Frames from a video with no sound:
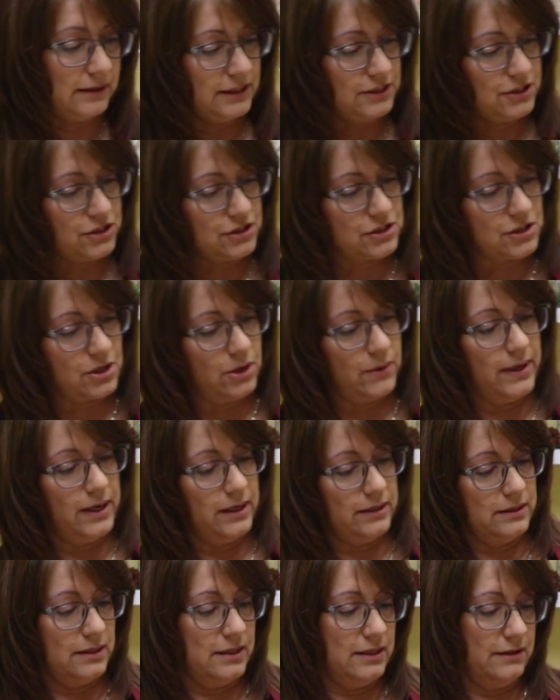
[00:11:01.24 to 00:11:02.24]
let's just go
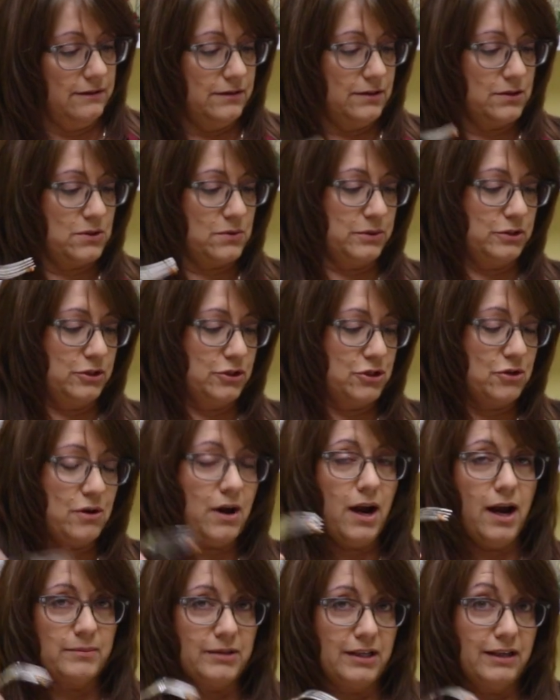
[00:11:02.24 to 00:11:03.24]
ahead and give this one a
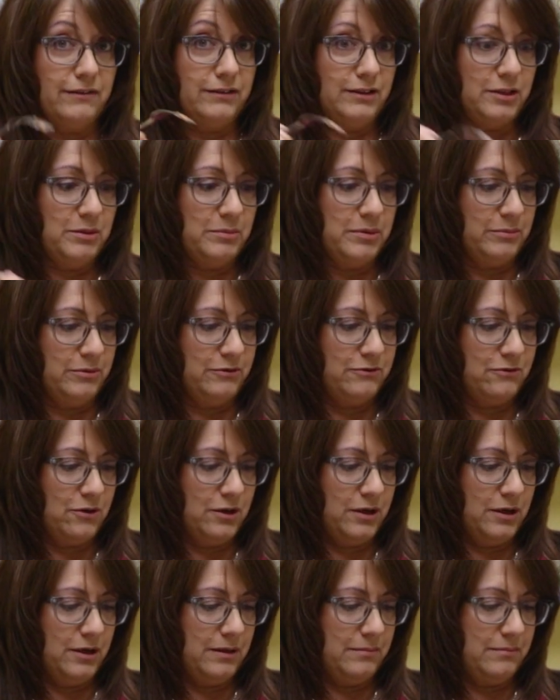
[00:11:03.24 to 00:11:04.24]
try. I'm gonna have a little bit
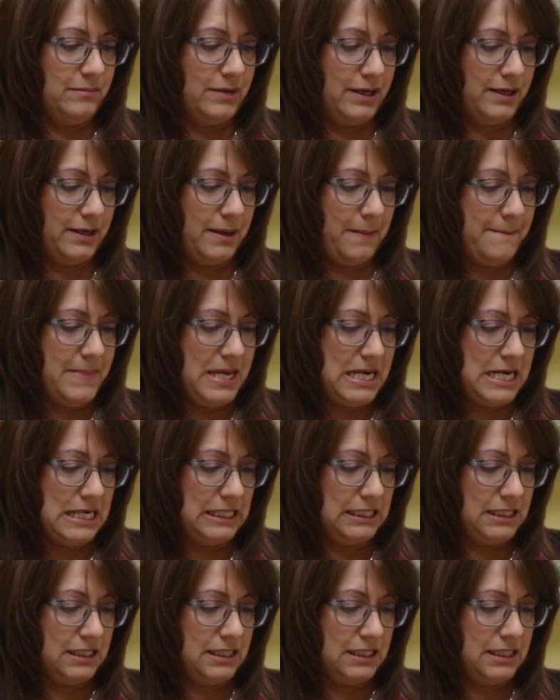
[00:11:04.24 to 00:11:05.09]
before my meeting